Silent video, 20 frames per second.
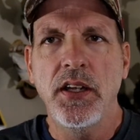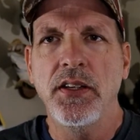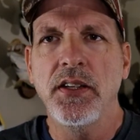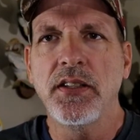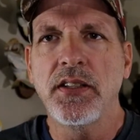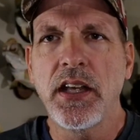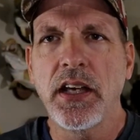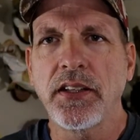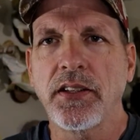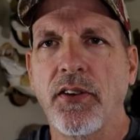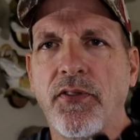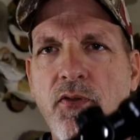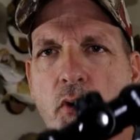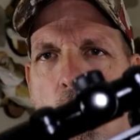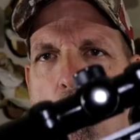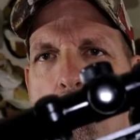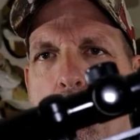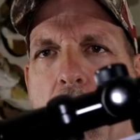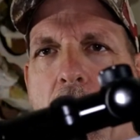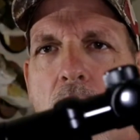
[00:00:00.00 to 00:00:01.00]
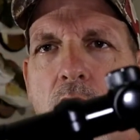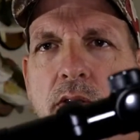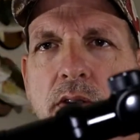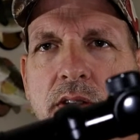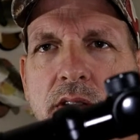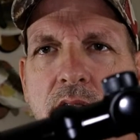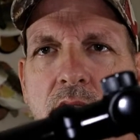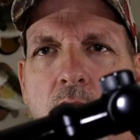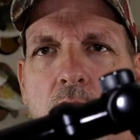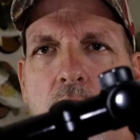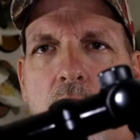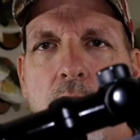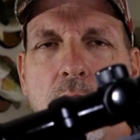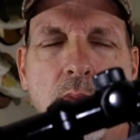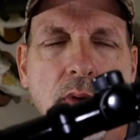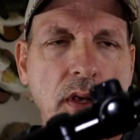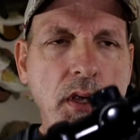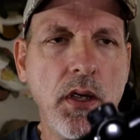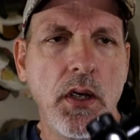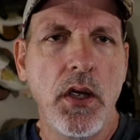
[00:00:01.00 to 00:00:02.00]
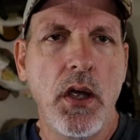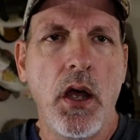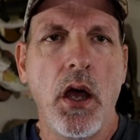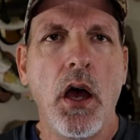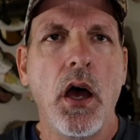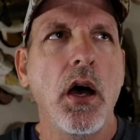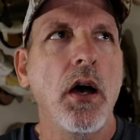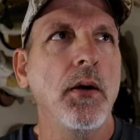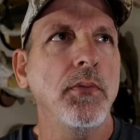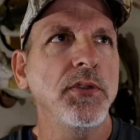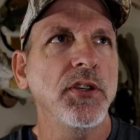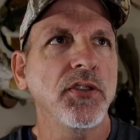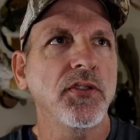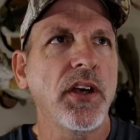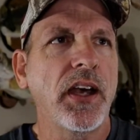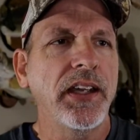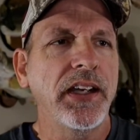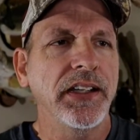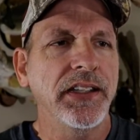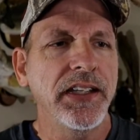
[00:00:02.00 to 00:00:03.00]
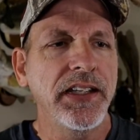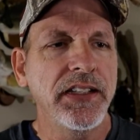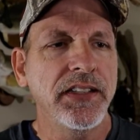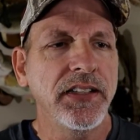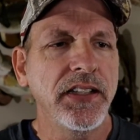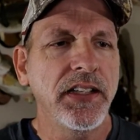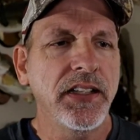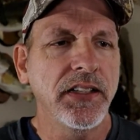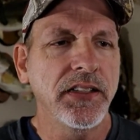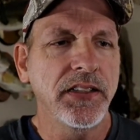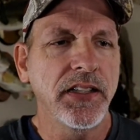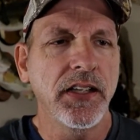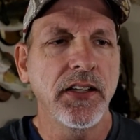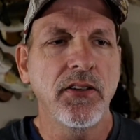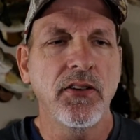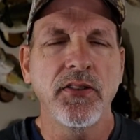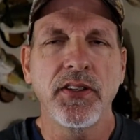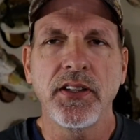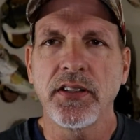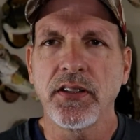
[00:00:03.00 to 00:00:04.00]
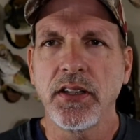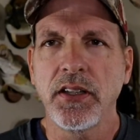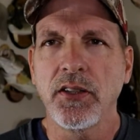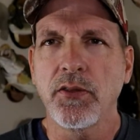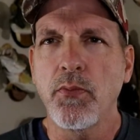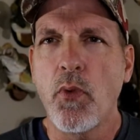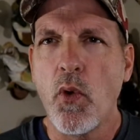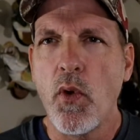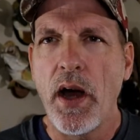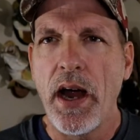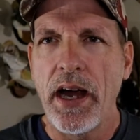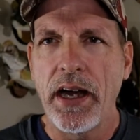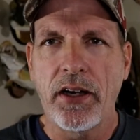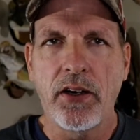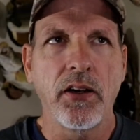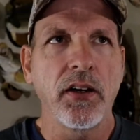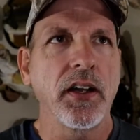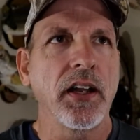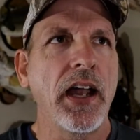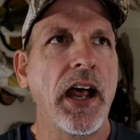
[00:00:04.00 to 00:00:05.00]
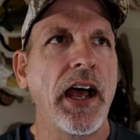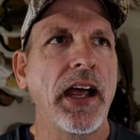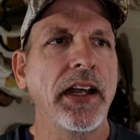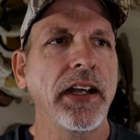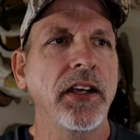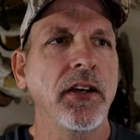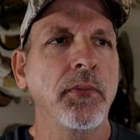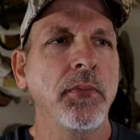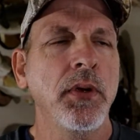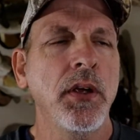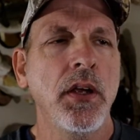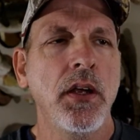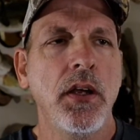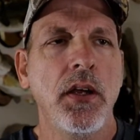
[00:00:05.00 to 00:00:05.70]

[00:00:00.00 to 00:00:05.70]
This has a 4 power scope, just like the TC Contender. This thing's more accurate than I am.